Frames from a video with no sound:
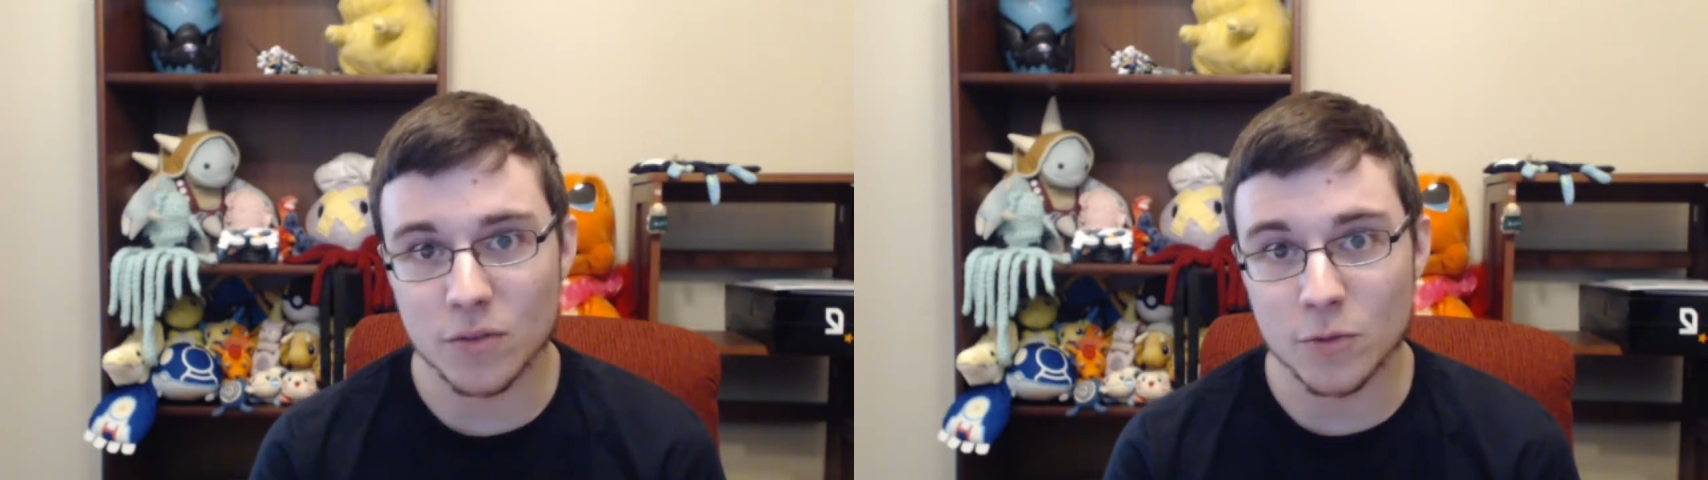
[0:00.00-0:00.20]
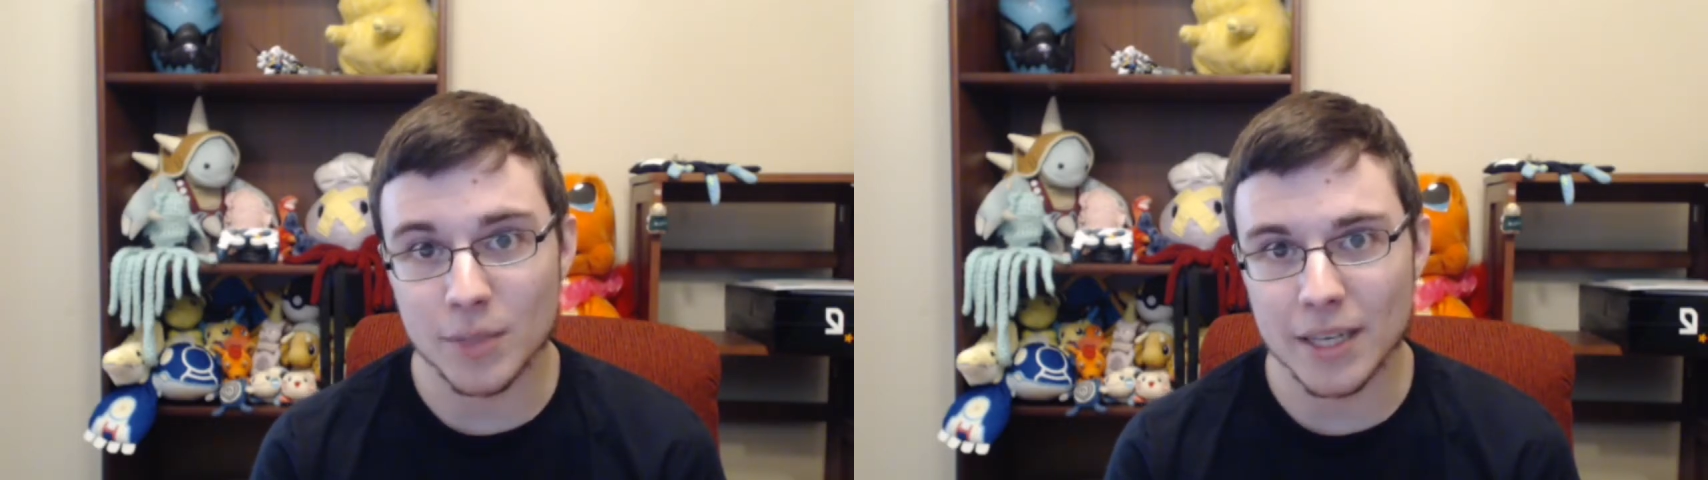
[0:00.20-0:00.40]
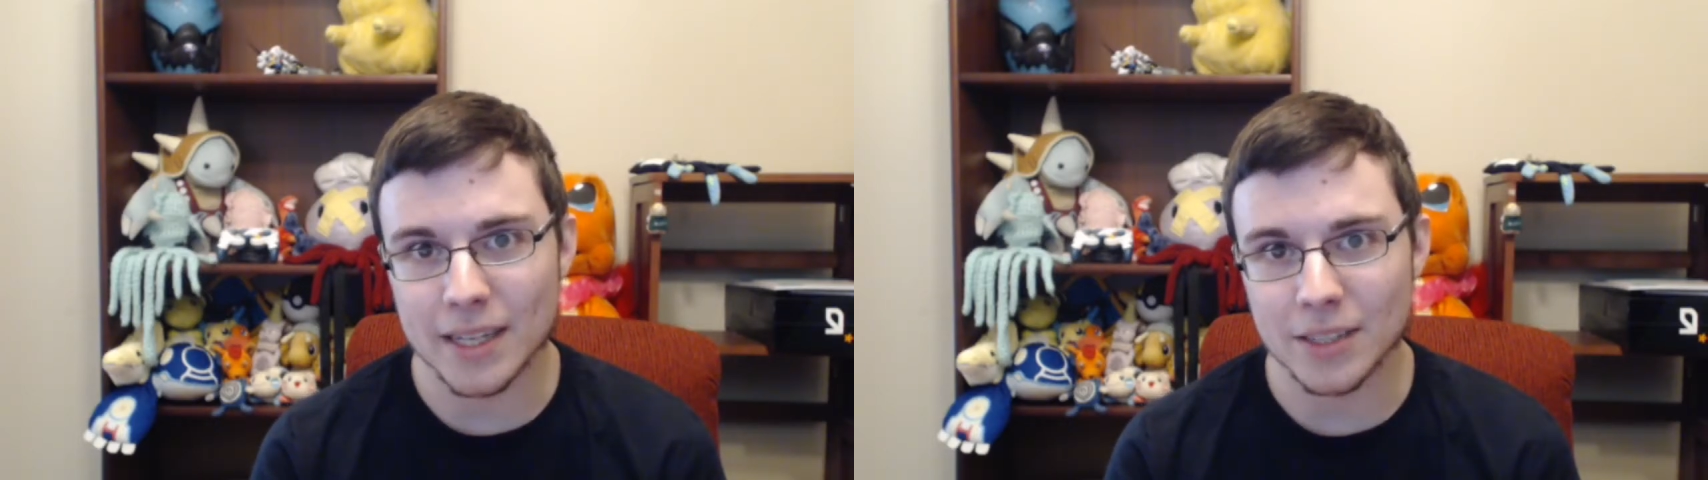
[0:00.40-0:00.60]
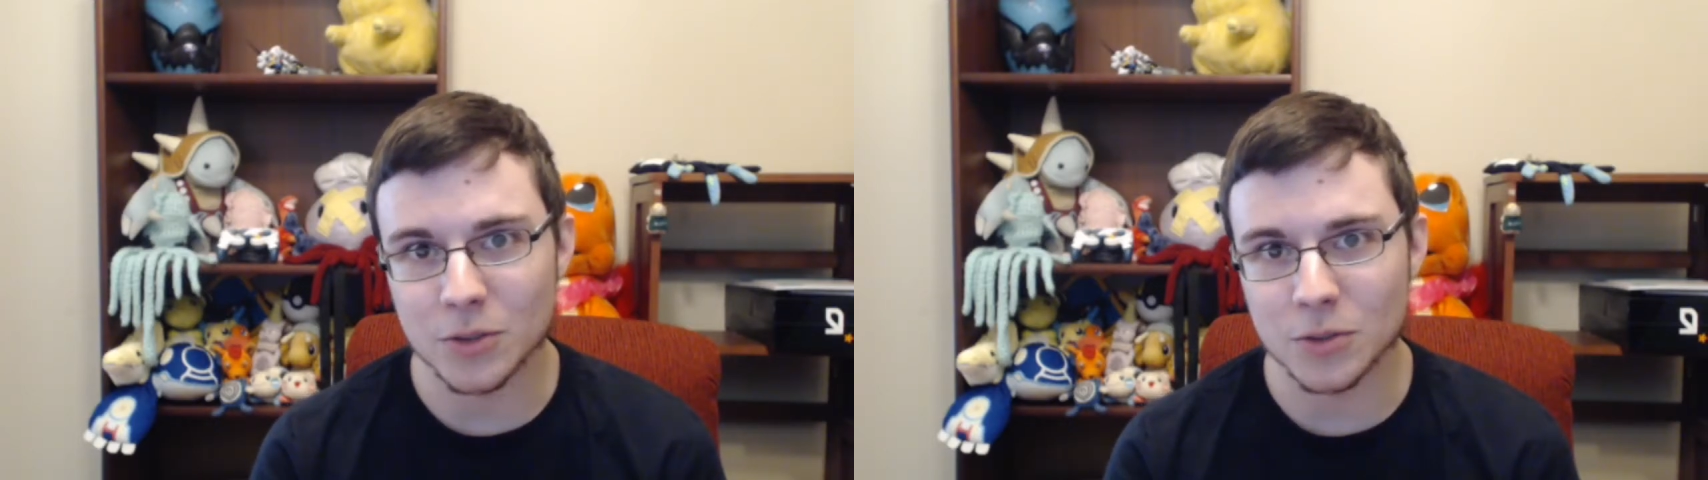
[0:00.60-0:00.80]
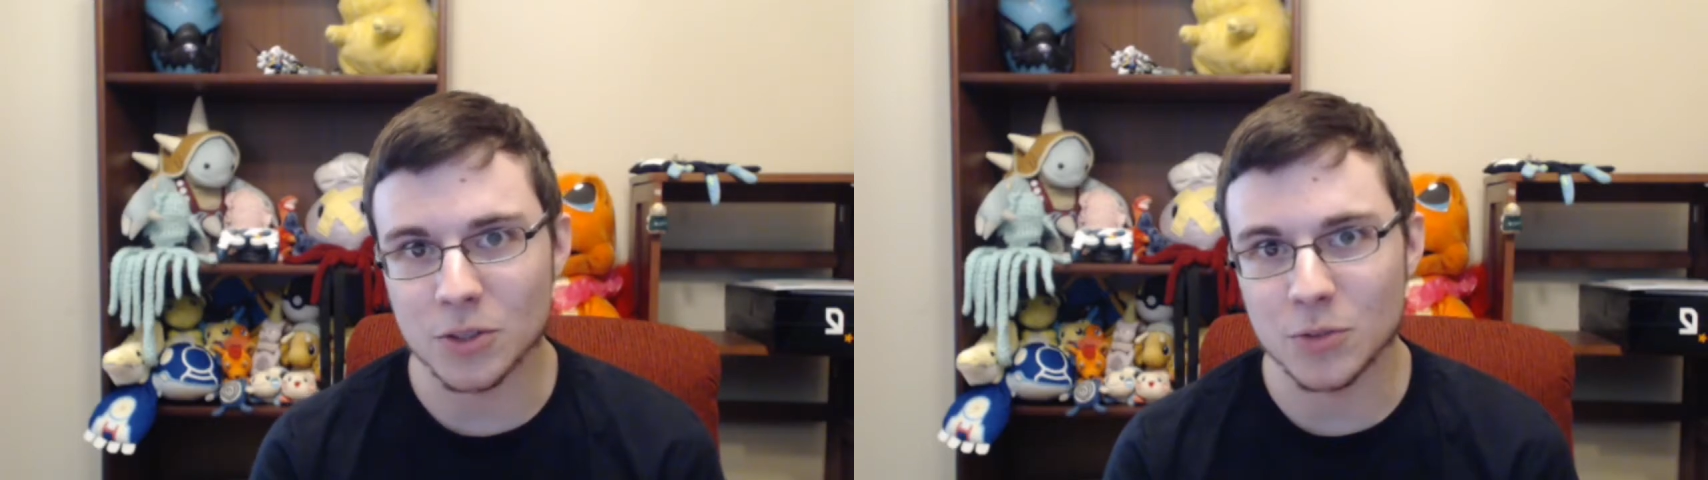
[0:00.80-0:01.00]
will be
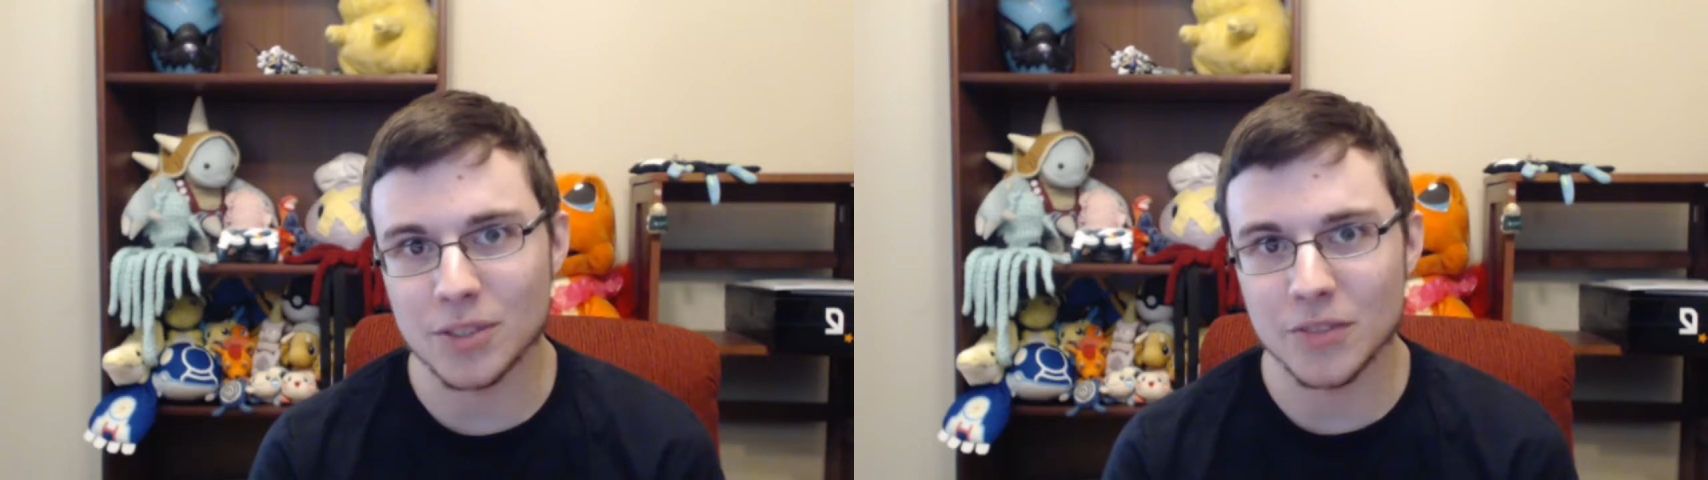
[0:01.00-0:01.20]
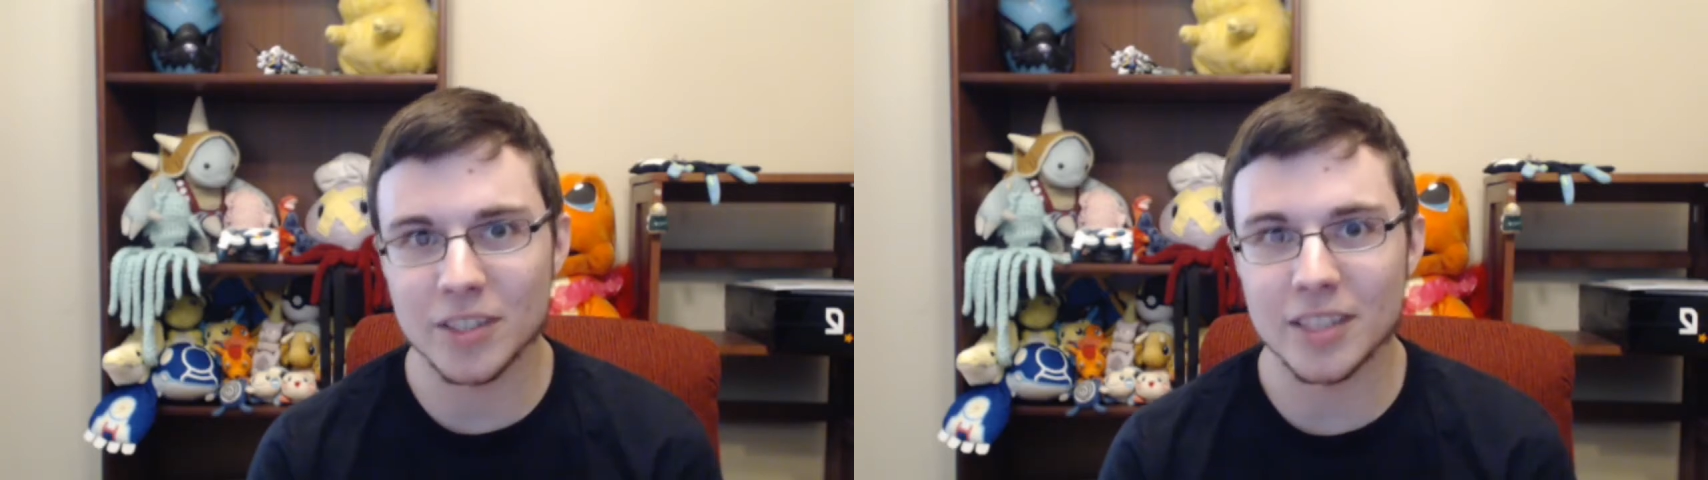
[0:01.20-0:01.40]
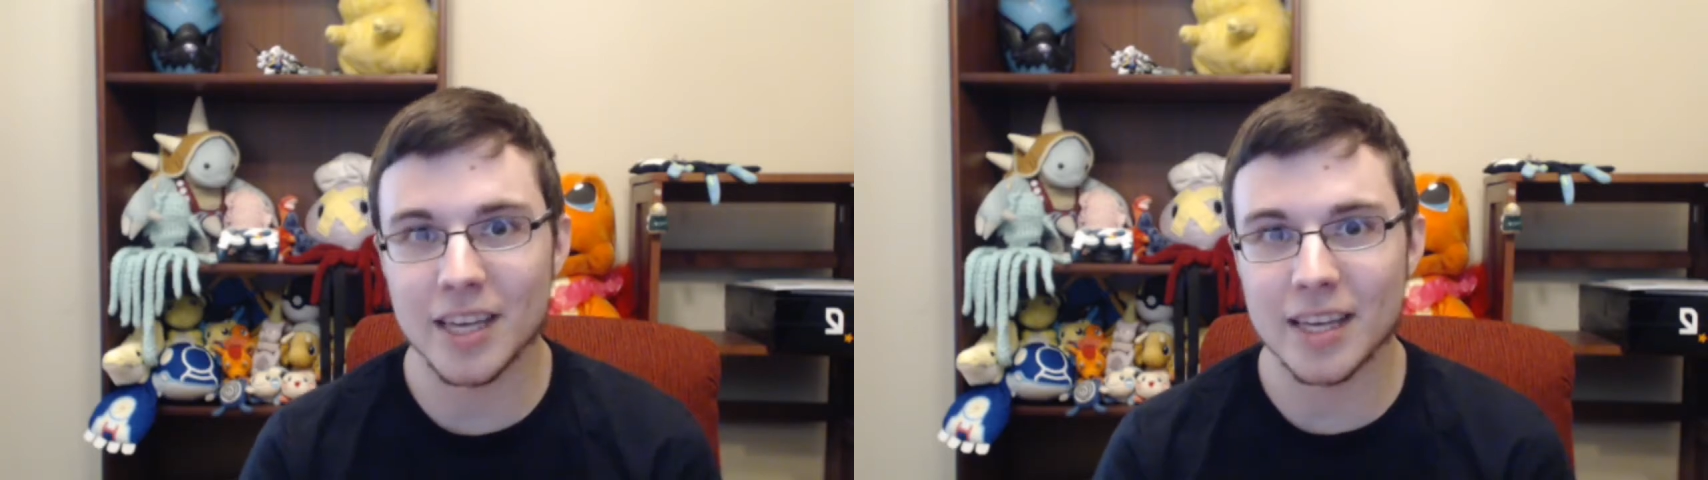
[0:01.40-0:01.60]
handled, specifically